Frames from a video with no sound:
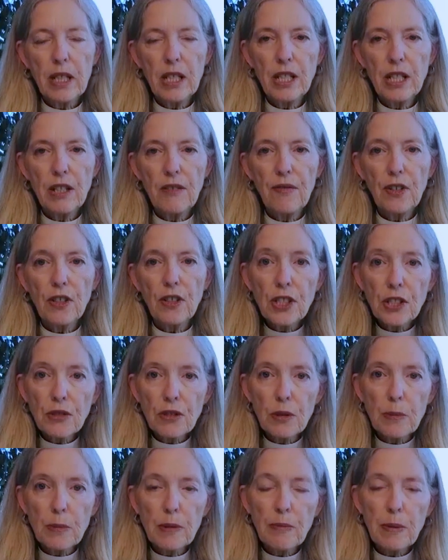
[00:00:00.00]
a diverse
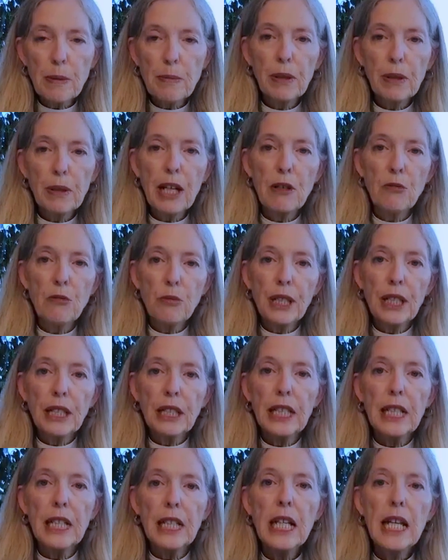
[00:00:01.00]
group of people and
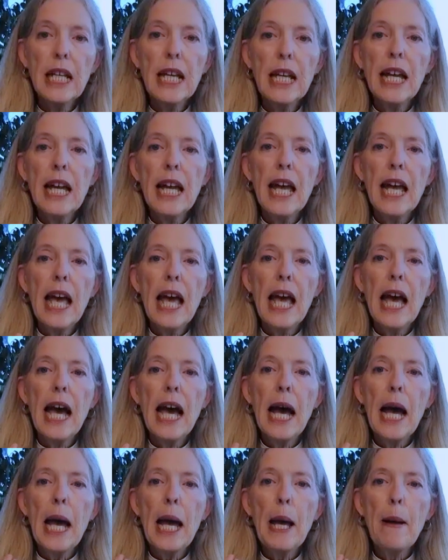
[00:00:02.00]
really
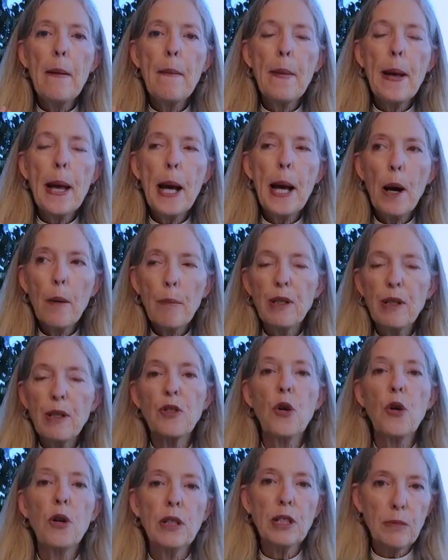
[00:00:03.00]
help us
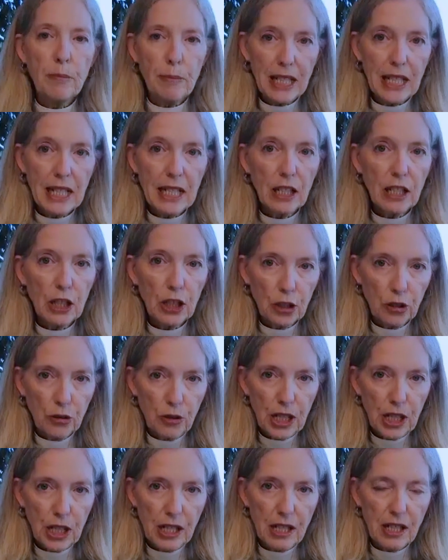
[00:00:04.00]
all to be
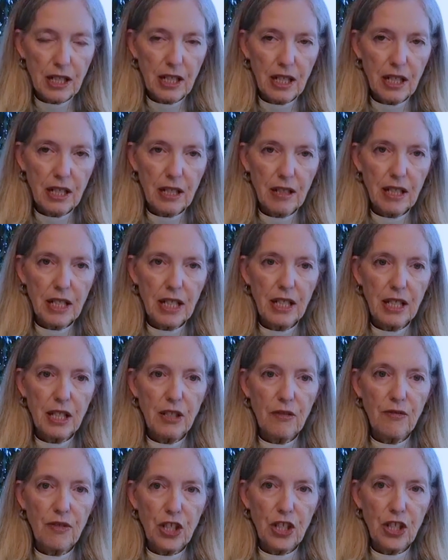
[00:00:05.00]
included uh, in
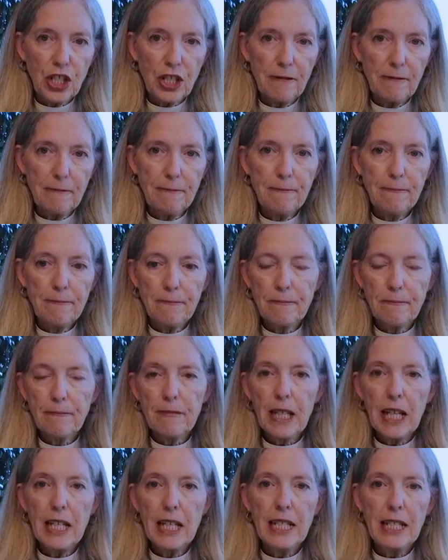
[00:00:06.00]
the vision
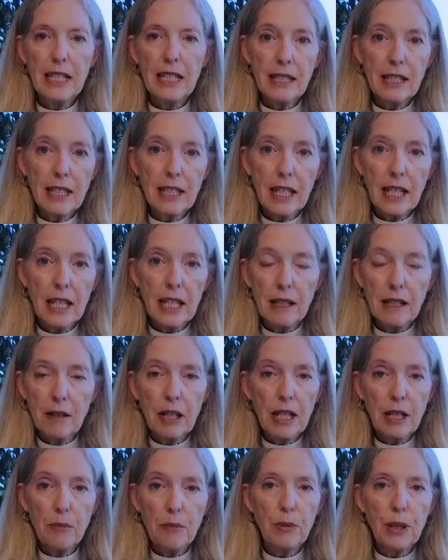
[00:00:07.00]
and in, and
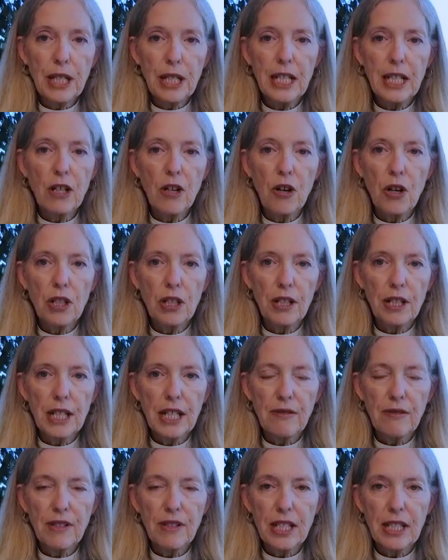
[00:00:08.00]
in bringing all our
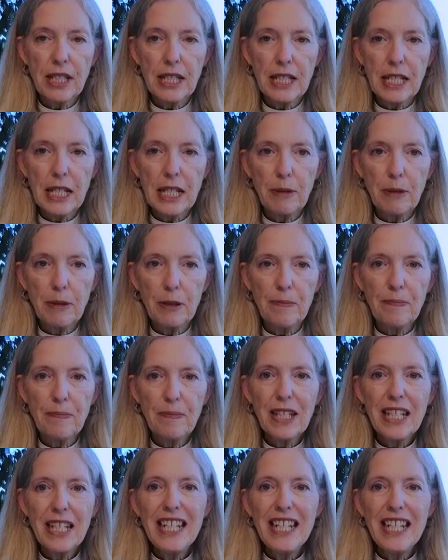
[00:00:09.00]
gifts to the table.